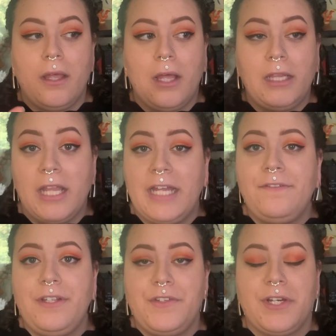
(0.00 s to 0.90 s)
A lot
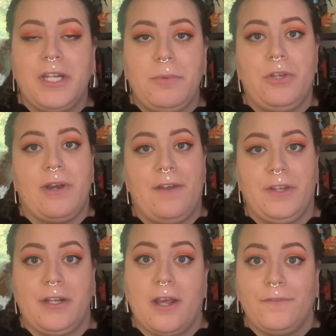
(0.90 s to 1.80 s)
of these are gonna be
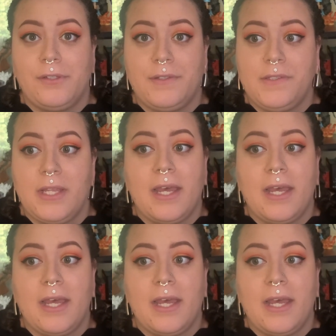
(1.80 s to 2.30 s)
graphic novels.